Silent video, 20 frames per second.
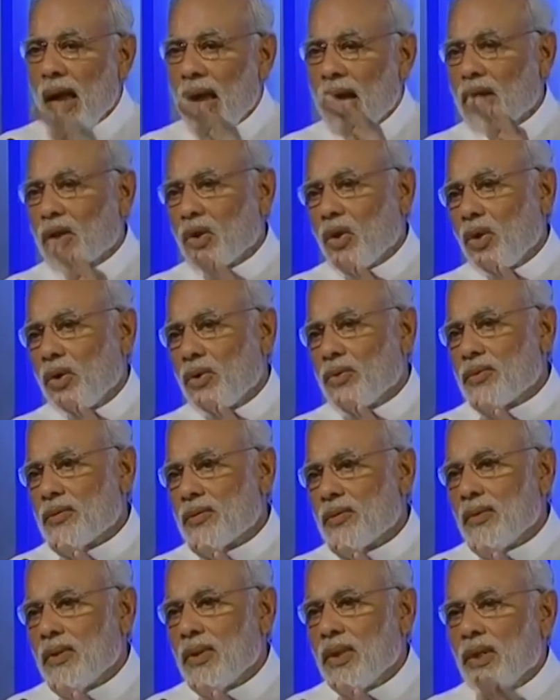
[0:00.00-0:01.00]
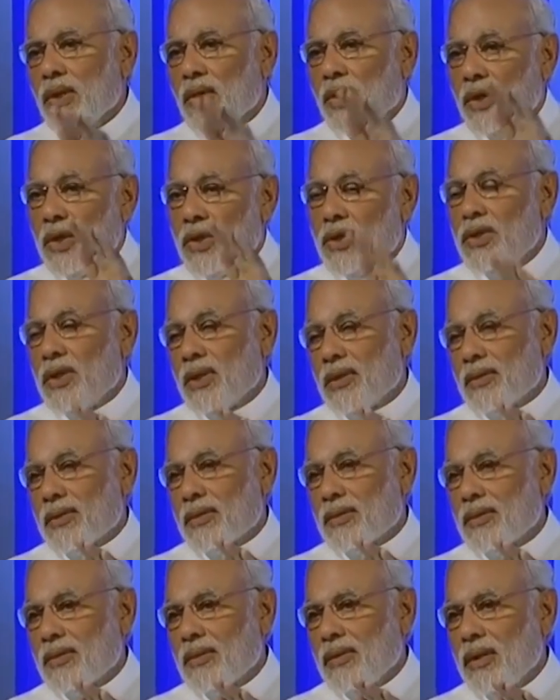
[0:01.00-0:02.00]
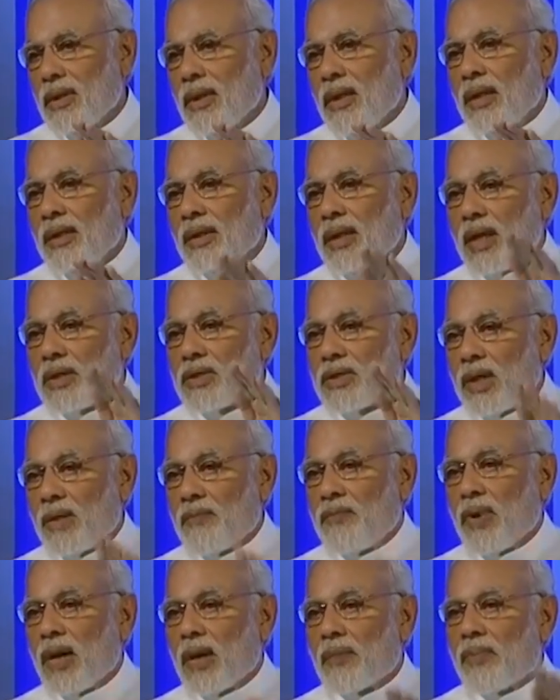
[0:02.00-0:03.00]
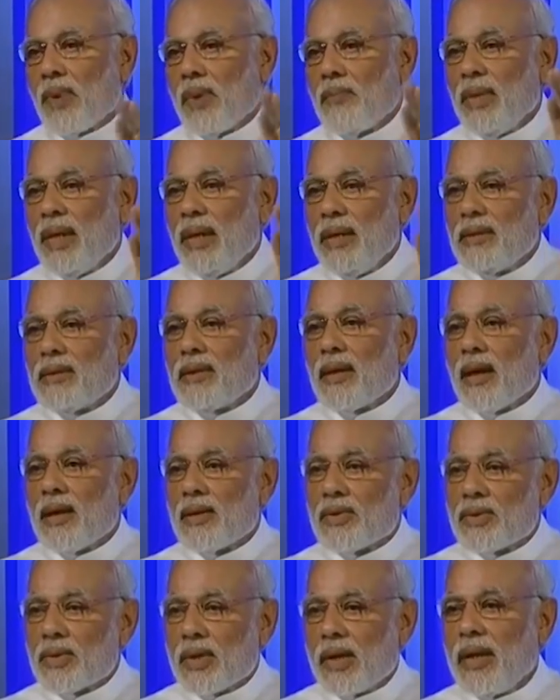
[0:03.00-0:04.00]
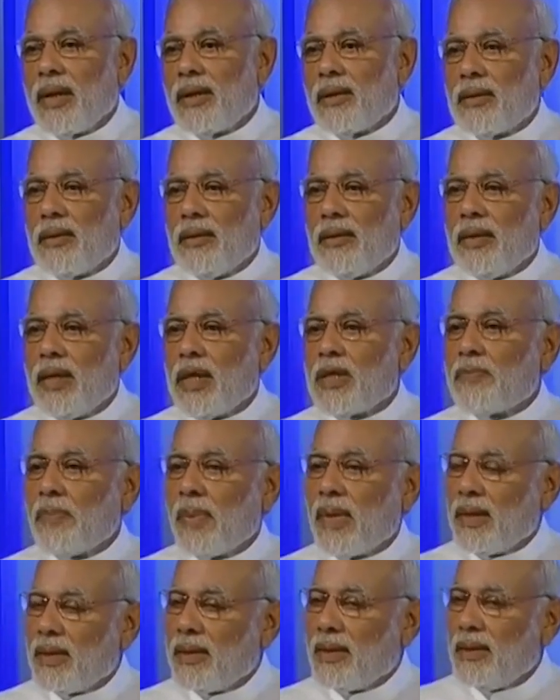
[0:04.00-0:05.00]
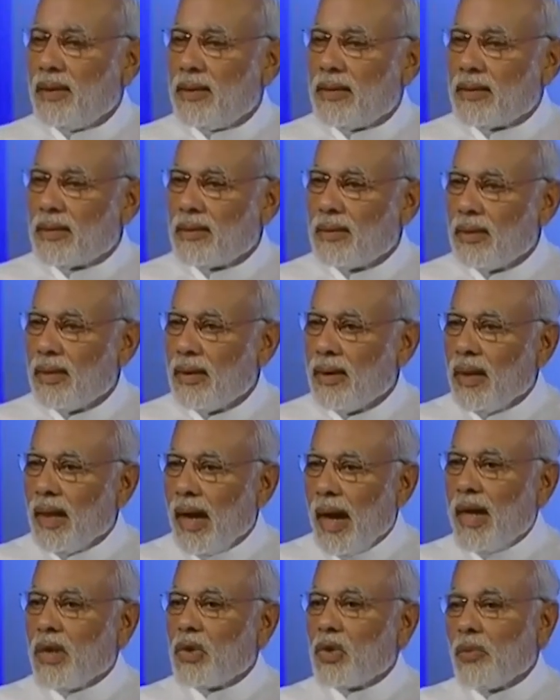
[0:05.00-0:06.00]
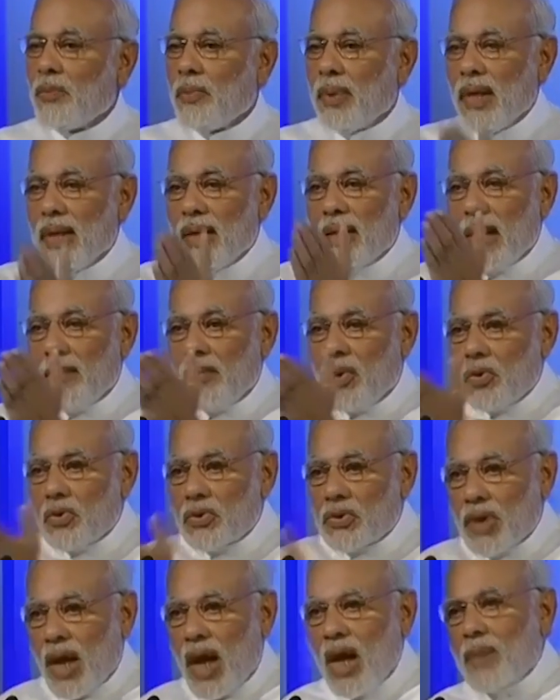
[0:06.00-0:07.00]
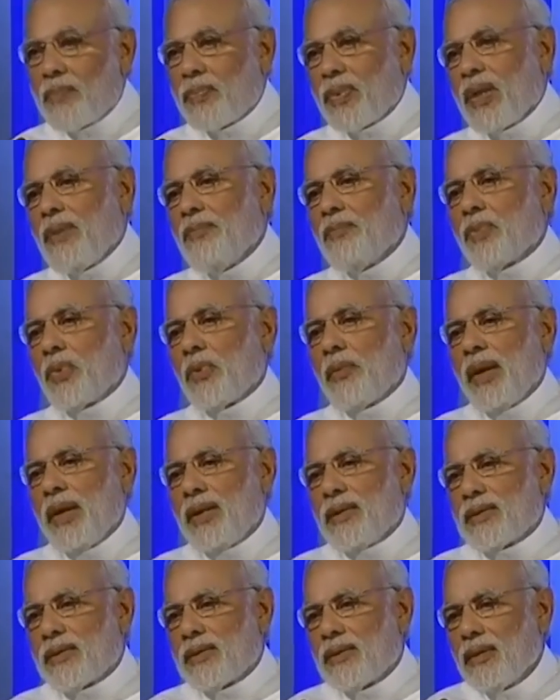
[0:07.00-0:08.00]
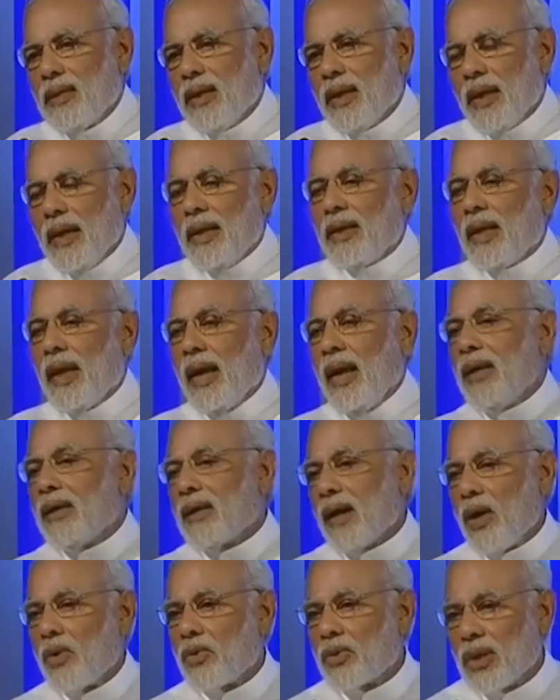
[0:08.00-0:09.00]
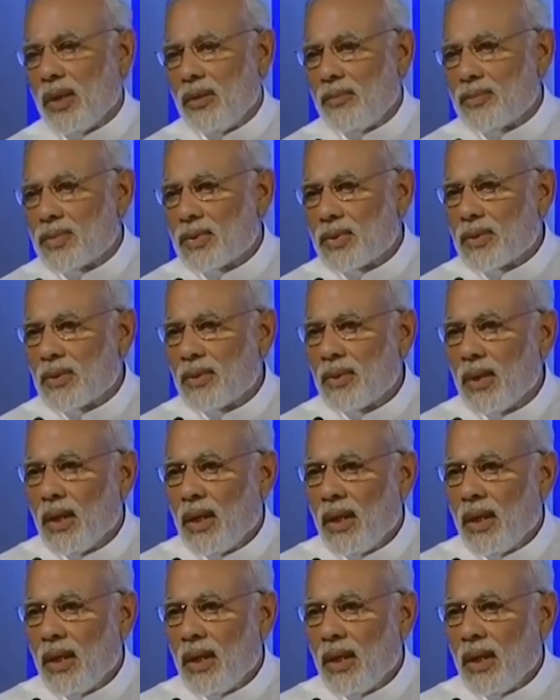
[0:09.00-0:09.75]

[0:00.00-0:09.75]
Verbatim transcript: across regions that suffer from intra-state disparities and to bring about sharper improvements in health outcomes,